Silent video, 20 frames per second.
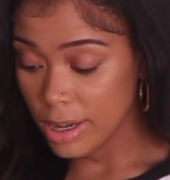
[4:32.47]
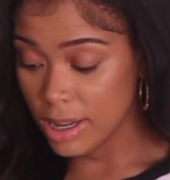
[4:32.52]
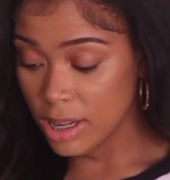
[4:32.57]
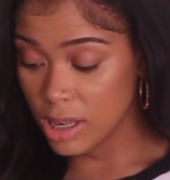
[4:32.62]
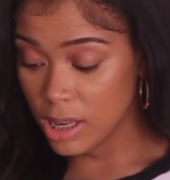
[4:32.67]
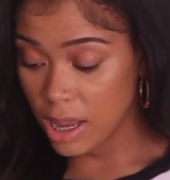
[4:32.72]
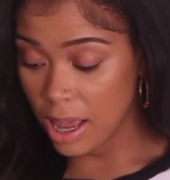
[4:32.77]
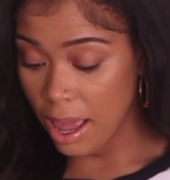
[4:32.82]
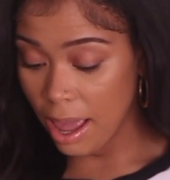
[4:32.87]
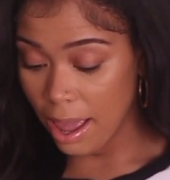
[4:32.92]

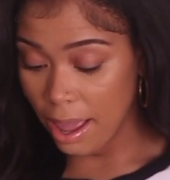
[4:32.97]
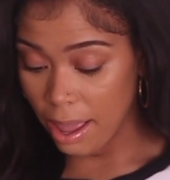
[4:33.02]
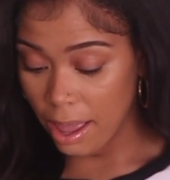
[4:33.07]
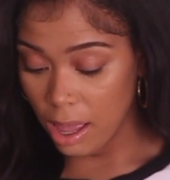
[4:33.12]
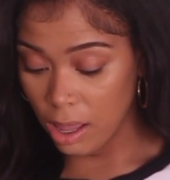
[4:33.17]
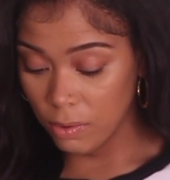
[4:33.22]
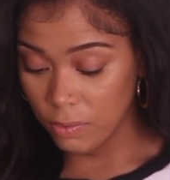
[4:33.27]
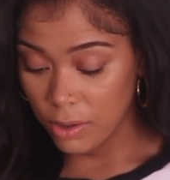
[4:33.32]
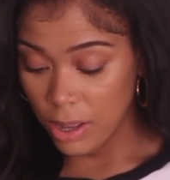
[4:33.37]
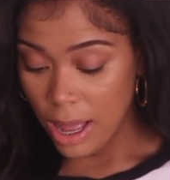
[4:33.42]
to
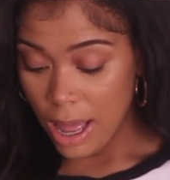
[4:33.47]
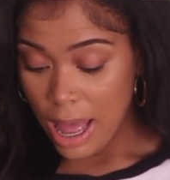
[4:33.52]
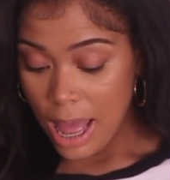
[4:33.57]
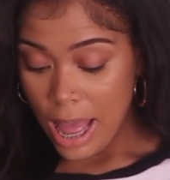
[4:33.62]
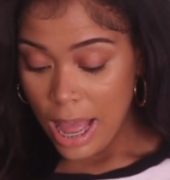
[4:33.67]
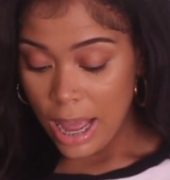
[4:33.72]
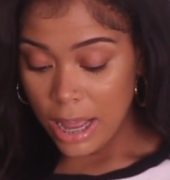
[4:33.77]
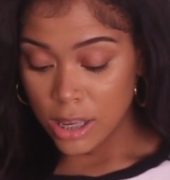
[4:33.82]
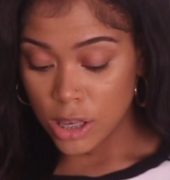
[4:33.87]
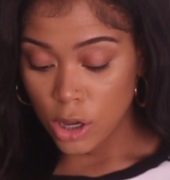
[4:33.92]
have.
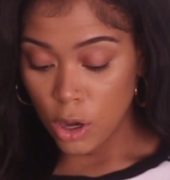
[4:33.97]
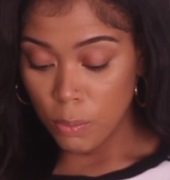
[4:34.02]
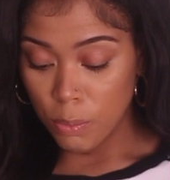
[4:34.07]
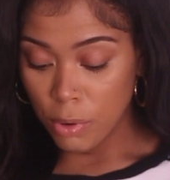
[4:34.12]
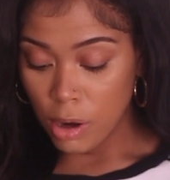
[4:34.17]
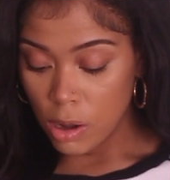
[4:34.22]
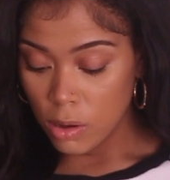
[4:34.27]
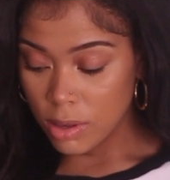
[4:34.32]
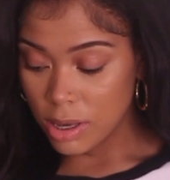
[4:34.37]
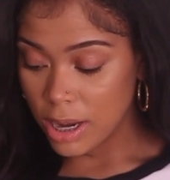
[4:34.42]
And so
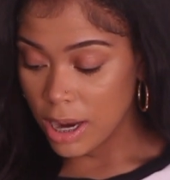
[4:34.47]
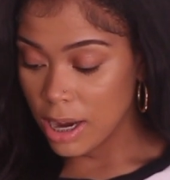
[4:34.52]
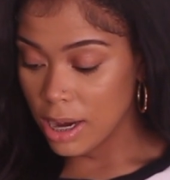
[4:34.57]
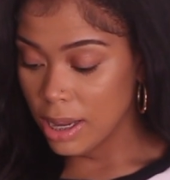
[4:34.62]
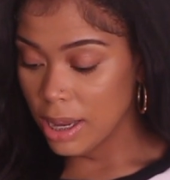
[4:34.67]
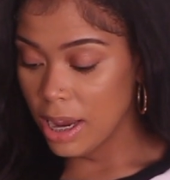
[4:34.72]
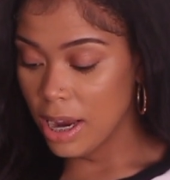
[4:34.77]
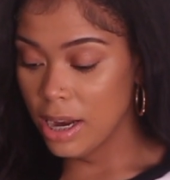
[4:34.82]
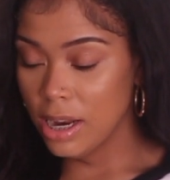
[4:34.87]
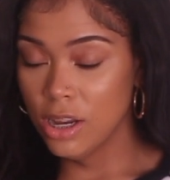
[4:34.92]
protein,
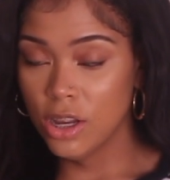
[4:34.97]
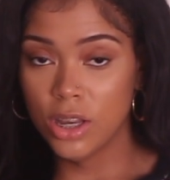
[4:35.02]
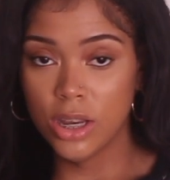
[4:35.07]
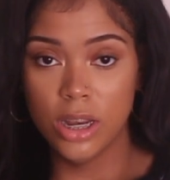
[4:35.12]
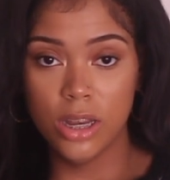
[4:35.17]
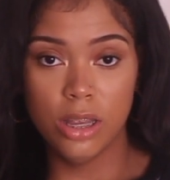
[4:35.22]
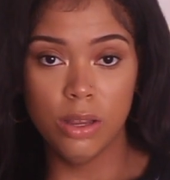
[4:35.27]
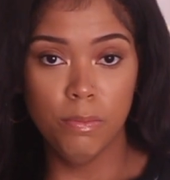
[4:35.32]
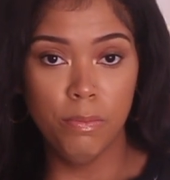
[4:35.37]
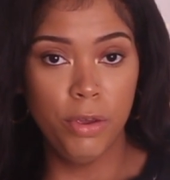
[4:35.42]
again, is
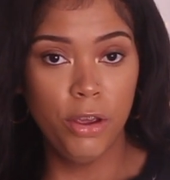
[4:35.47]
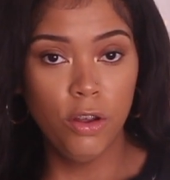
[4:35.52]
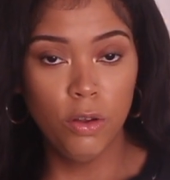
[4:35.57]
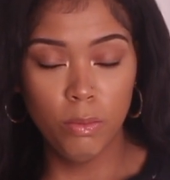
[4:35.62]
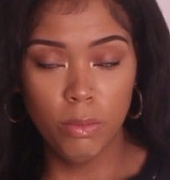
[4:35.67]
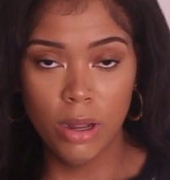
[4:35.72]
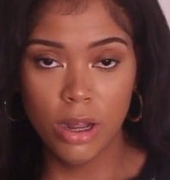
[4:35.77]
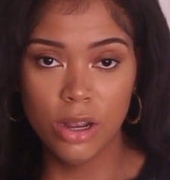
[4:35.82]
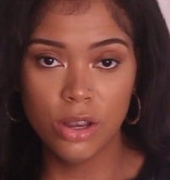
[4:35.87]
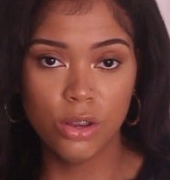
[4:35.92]
just to build
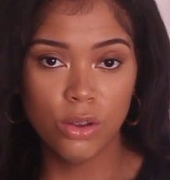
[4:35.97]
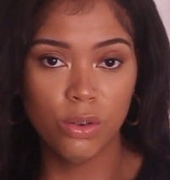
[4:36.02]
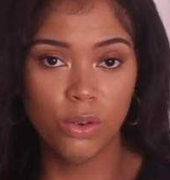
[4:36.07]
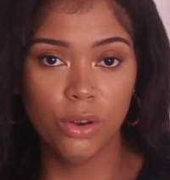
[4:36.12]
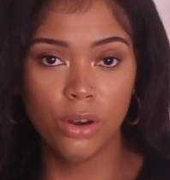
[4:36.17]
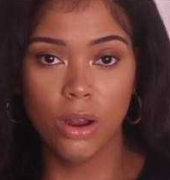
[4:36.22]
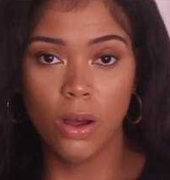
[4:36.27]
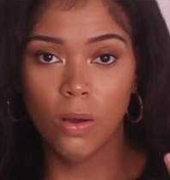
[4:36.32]
muscle,